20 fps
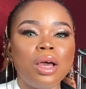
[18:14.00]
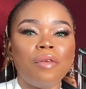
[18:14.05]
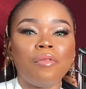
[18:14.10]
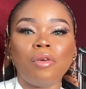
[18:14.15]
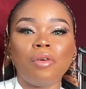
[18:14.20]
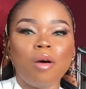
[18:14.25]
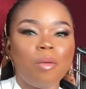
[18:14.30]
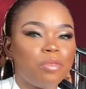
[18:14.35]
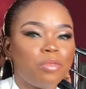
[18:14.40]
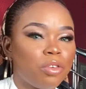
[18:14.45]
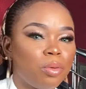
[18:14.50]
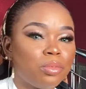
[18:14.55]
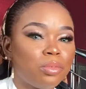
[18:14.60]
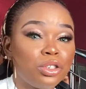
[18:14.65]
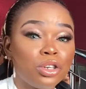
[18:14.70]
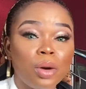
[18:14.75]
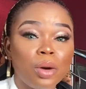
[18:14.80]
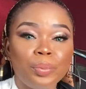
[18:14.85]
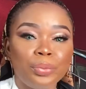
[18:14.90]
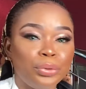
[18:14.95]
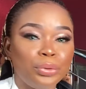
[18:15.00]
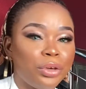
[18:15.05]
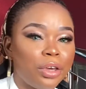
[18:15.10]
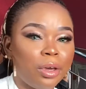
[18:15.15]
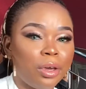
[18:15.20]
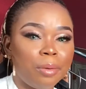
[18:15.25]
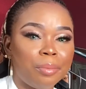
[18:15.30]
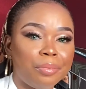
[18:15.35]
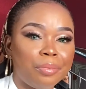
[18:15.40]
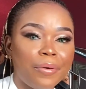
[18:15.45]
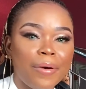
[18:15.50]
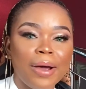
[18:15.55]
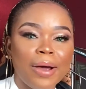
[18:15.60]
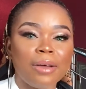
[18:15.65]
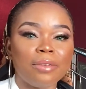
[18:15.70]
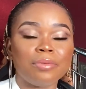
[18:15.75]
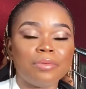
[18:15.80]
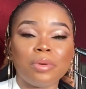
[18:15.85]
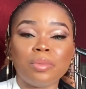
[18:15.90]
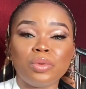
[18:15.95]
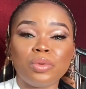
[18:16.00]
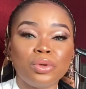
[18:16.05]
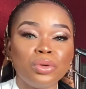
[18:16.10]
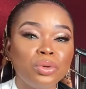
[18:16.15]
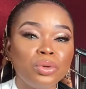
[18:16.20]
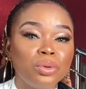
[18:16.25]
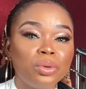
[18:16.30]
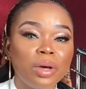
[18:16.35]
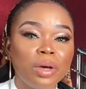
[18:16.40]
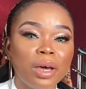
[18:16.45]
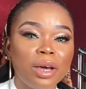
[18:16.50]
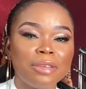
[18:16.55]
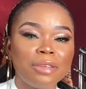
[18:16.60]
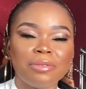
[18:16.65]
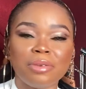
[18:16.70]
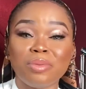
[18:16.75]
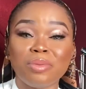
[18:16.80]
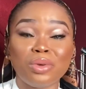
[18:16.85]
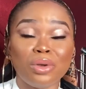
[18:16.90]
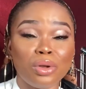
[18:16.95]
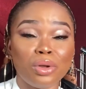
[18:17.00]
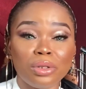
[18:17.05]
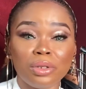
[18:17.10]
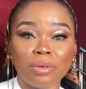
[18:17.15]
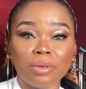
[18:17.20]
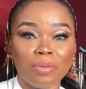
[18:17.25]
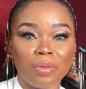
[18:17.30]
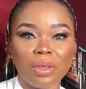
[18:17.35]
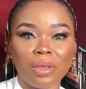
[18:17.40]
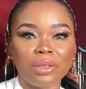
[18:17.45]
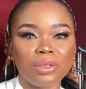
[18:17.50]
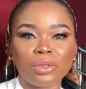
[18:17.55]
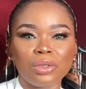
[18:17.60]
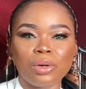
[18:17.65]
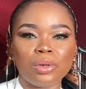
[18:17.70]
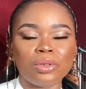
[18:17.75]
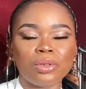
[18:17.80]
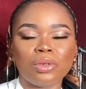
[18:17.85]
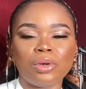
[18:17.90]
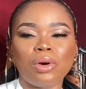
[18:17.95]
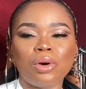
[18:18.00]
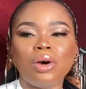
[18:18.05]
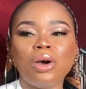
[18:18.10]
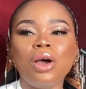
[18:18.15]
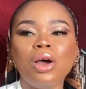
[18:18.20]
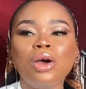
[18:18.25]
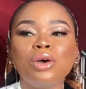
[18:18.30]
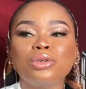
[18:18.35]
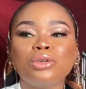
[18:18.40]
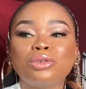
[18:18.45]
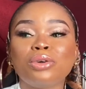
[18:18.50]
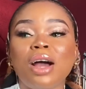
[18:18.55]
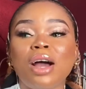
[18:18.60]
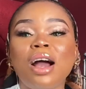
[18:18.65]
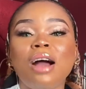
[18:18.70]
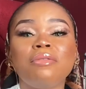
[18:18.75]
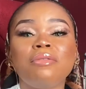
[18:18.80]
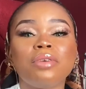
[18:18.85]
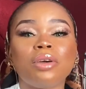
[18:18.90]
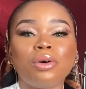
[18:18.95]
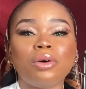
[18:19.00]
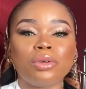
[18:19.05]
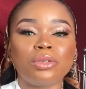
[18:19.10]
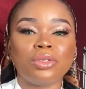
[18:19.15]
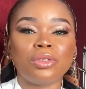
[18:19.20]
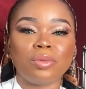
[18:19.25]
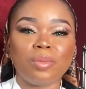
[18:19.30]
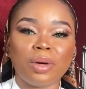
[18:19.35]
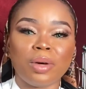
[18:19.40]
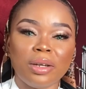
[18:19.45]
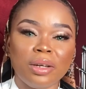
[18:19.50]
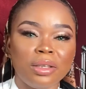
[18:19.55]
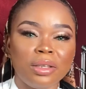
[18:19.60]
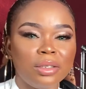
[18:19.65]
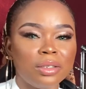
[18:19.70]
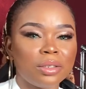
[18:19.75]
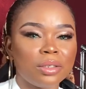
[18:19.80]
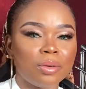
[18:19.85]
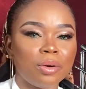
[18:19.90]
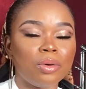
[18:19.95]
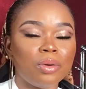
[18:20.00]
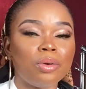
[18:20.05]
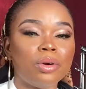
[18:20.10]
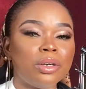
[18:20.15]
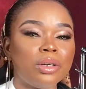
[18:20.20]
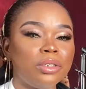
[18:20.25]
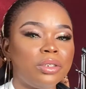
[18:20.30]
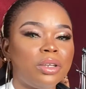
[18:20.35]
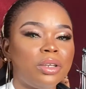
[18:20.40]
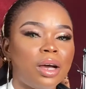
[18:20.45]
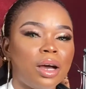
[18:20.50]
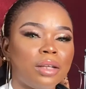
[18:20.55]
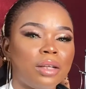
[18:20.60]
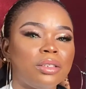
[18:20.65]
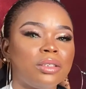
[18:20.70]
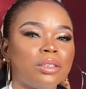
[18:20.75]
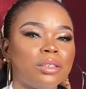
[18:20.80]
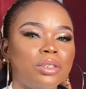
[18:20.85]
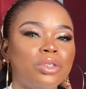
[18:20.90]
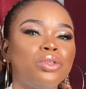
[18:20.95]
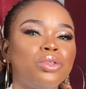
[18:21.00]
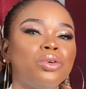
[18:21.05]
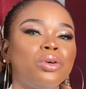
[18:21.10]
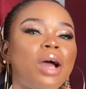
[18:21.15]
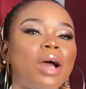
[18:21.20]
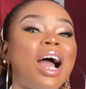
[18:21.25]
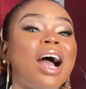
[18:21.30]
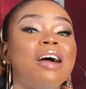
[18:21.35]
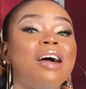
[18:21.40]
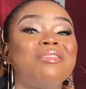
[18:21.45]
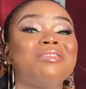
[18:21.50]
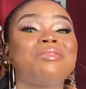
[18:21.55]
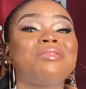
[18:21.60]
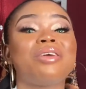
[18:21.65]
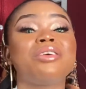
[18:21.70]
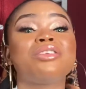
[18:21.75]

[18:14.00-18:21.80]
from some top UK brand, from the US, from a lot of things also. So I have a customer list already that, you know, I had a